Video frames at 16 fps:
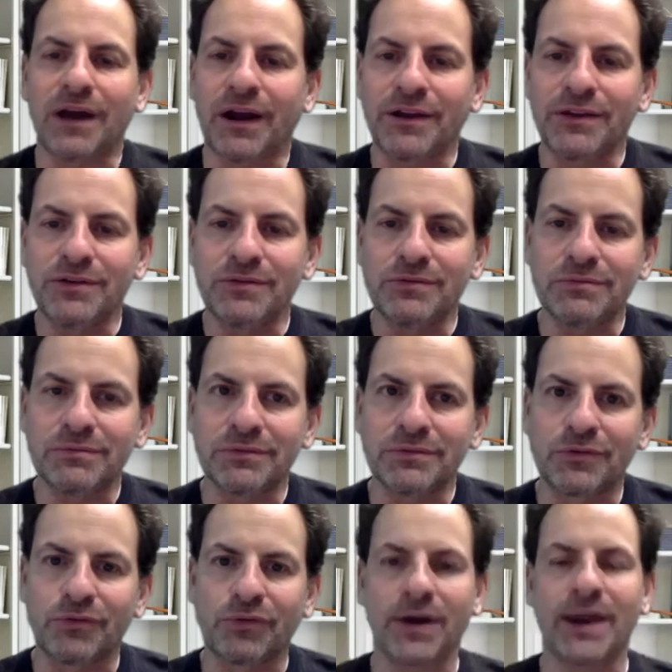are you
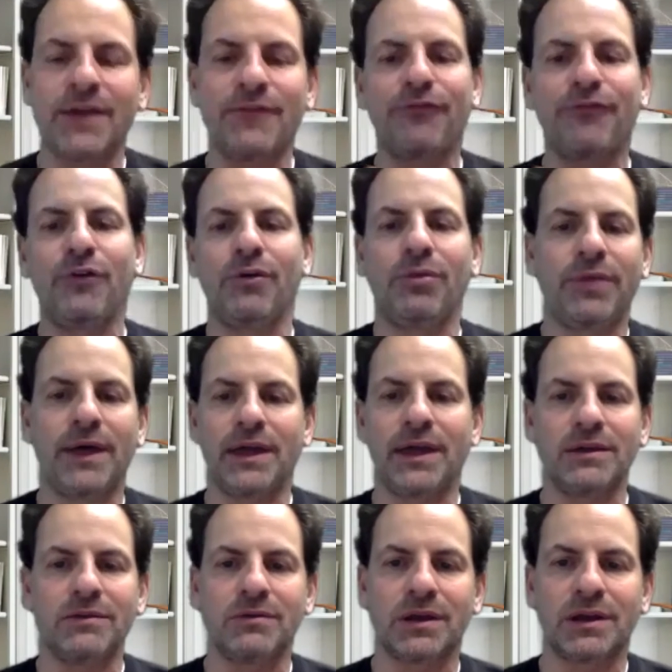grateful
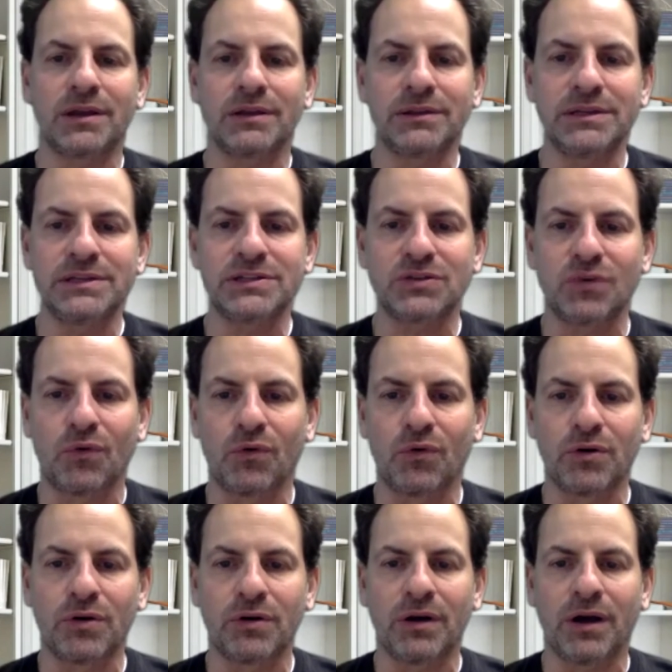that you can at least
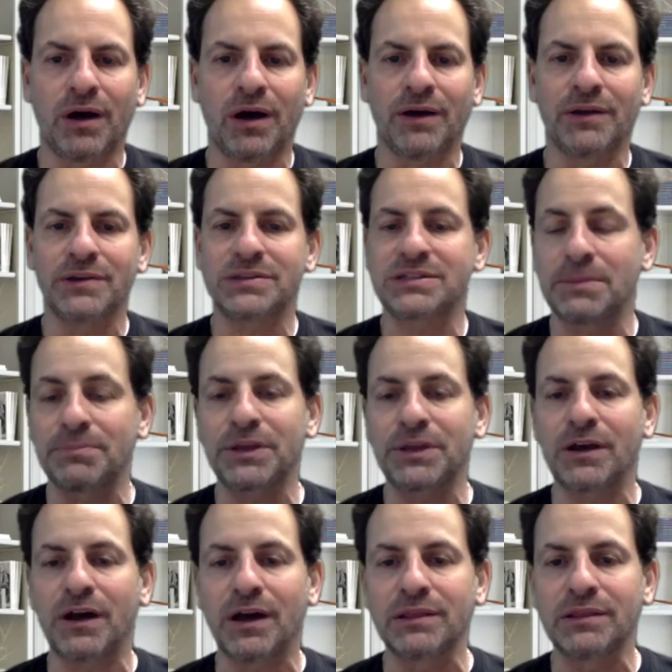order
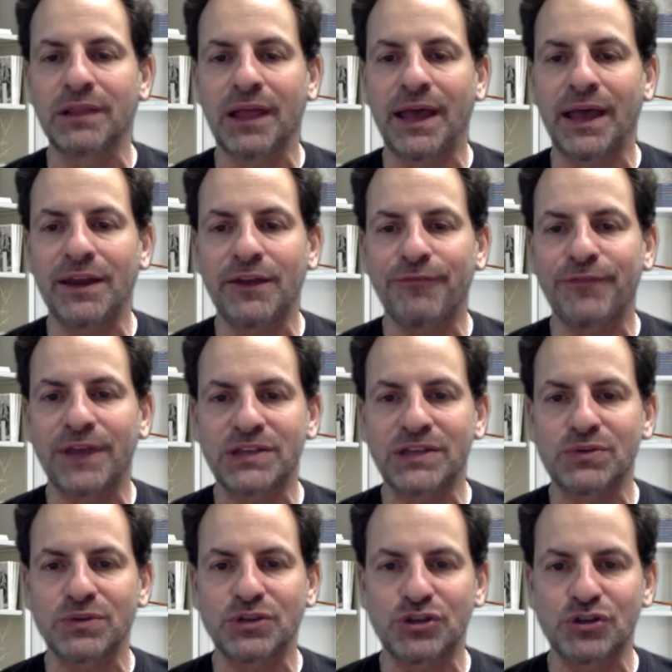something online if
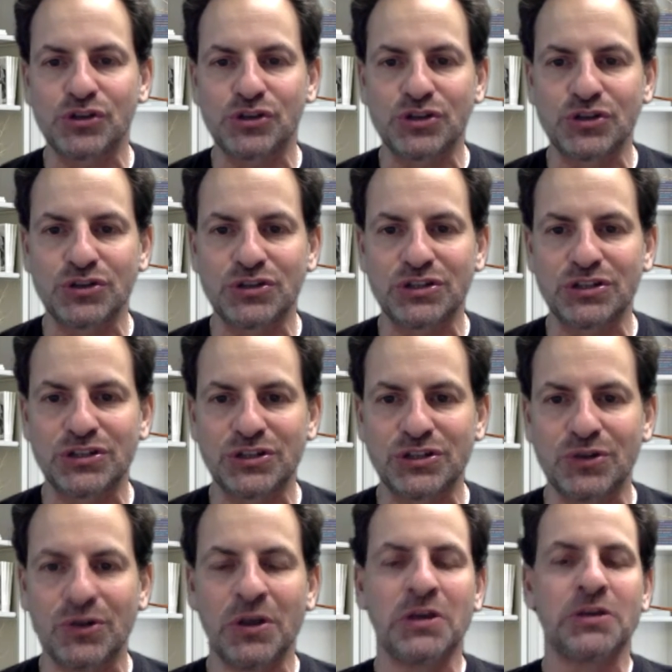that's what you choose to
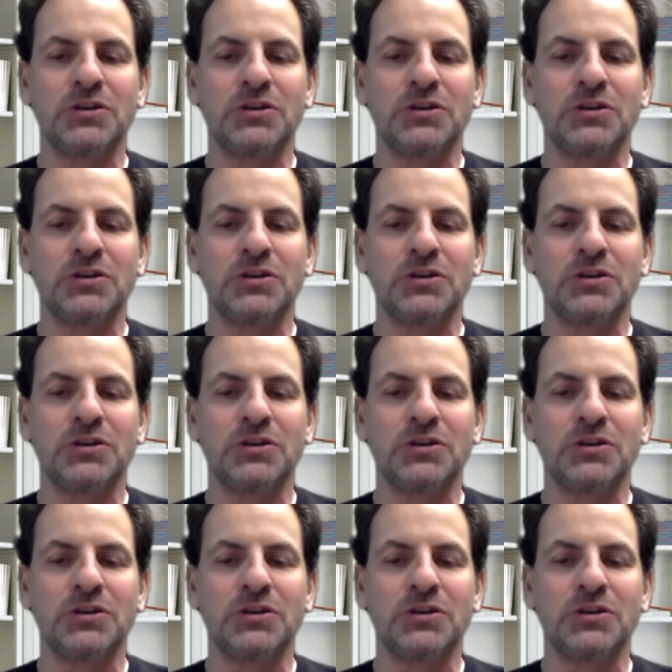do?